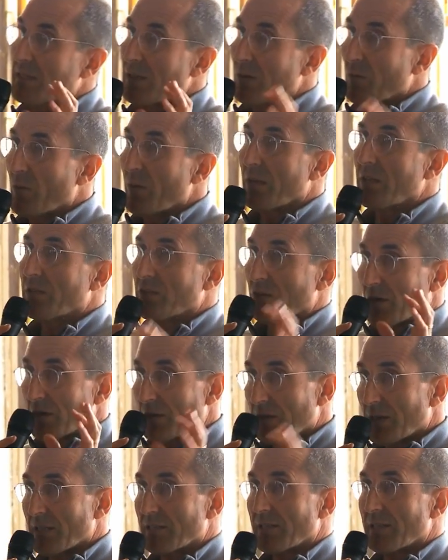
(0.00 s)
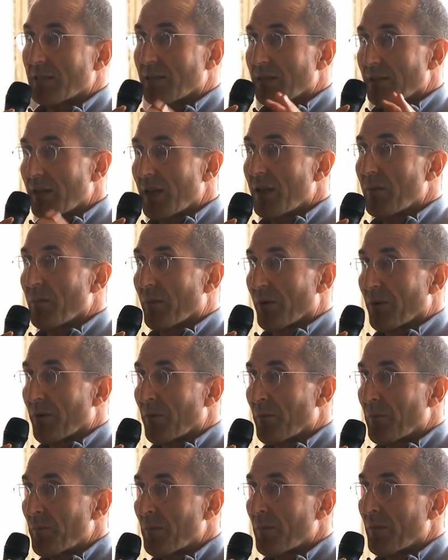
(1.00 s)
in which artistic
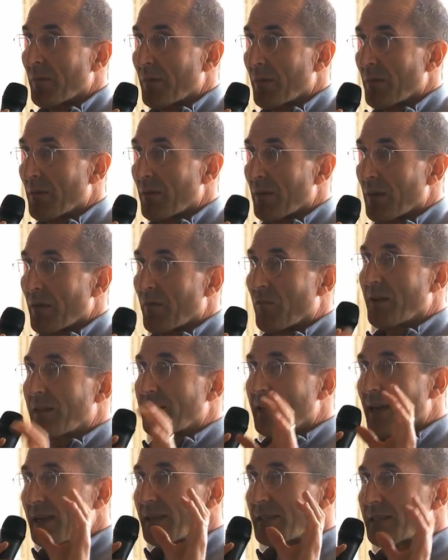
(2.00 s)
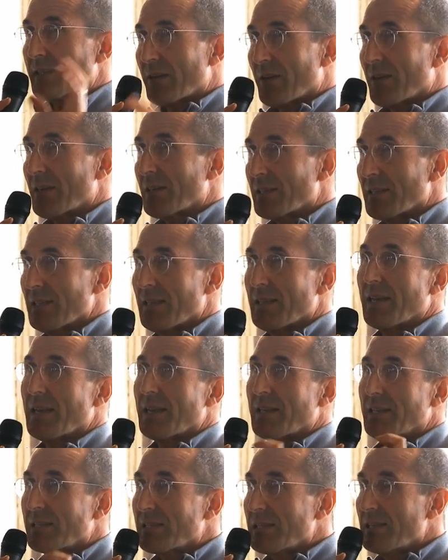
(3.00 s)
labor, if we take seriously that
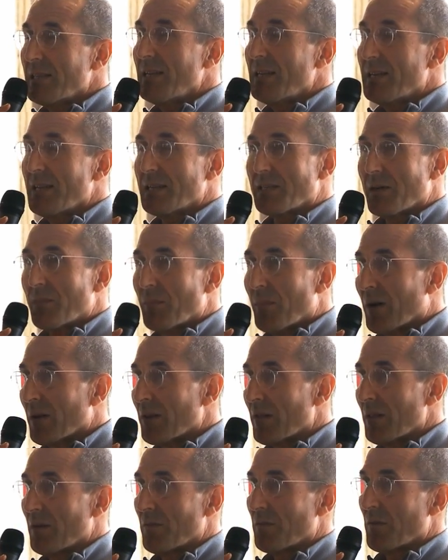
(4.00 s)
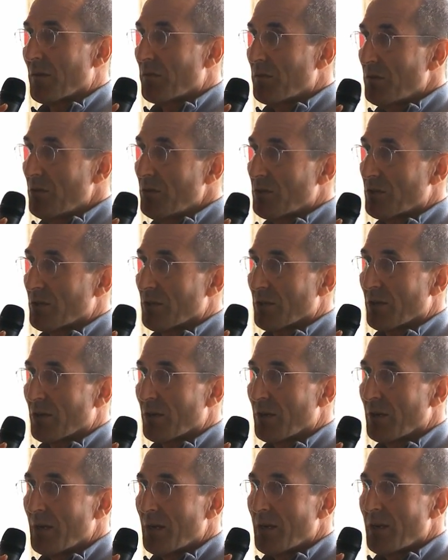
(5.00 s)
it's seen as a model of the
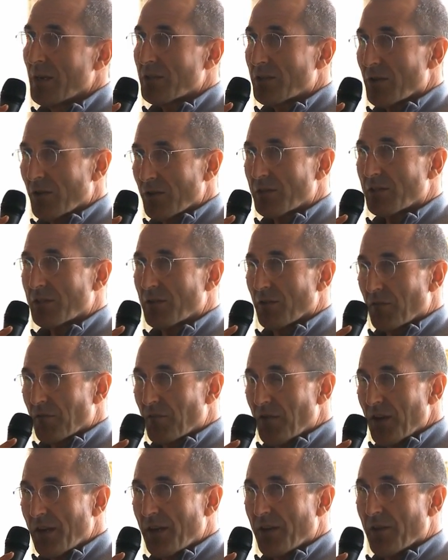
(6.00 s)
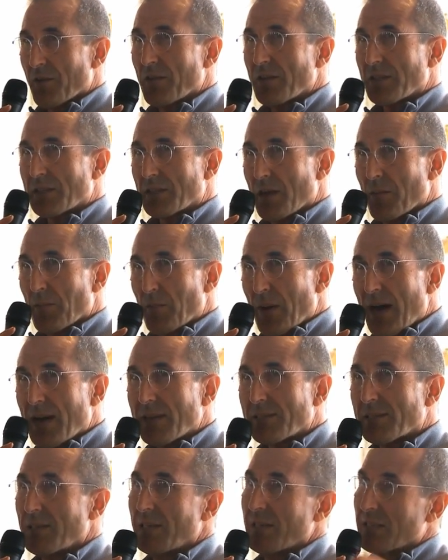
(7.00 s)
future, starts to figure this
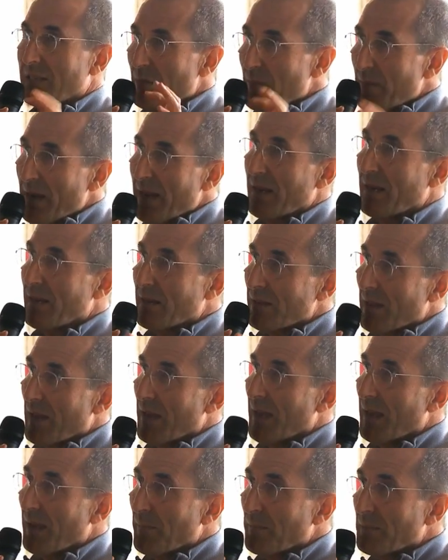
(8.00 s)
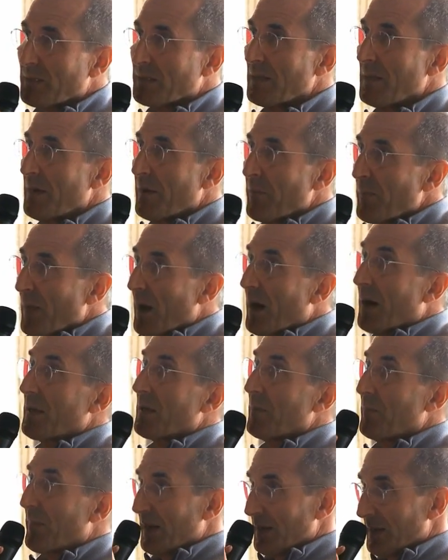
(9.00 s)
capacity to make claims on
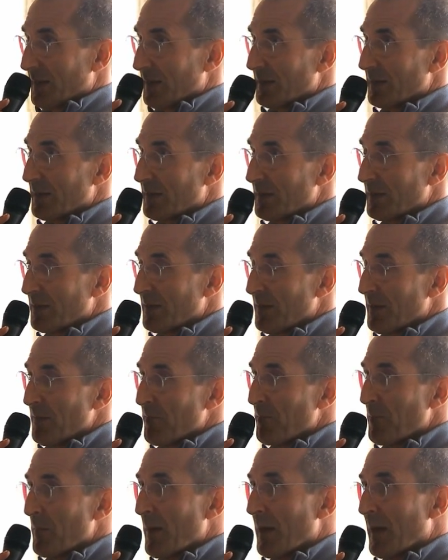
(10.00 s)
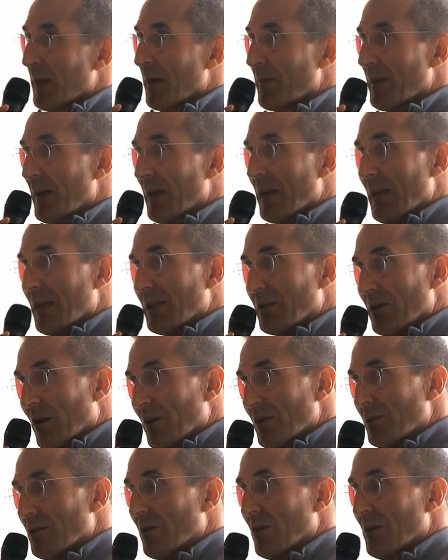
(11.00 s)
abundance. And I think it's
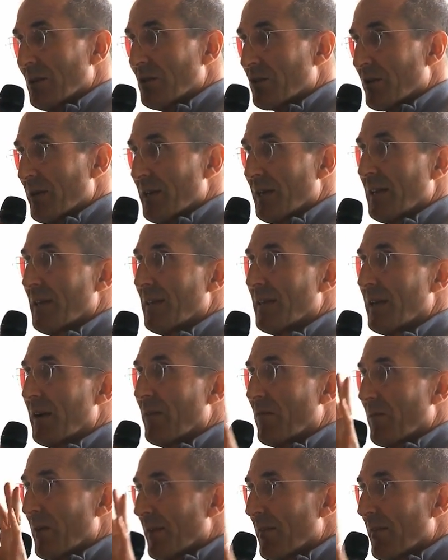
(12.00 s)
also intriguing that if we